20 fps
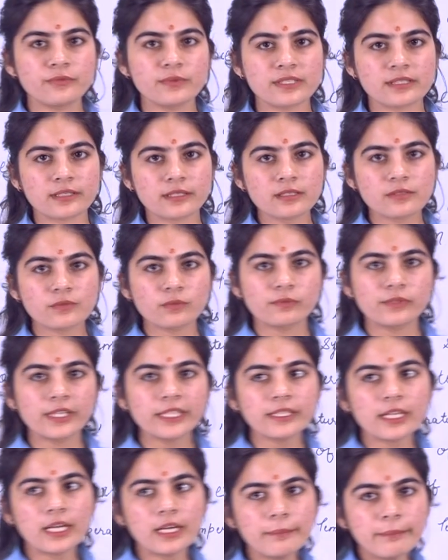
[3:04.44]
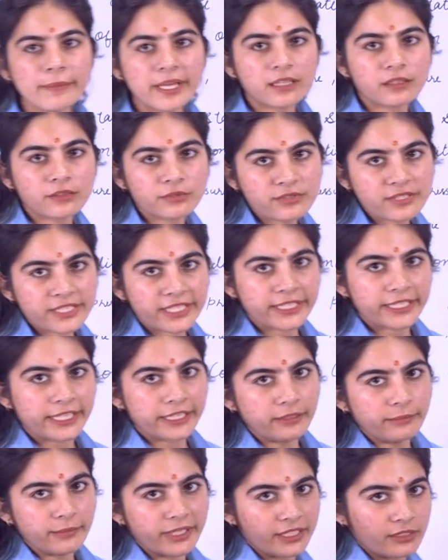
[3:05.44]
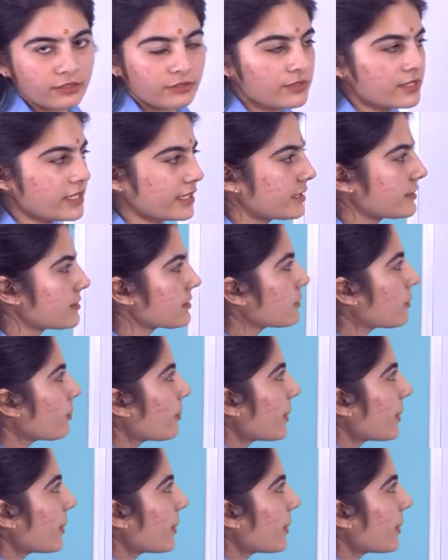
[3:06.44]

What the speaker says: physics, what are macrostate and microstates? So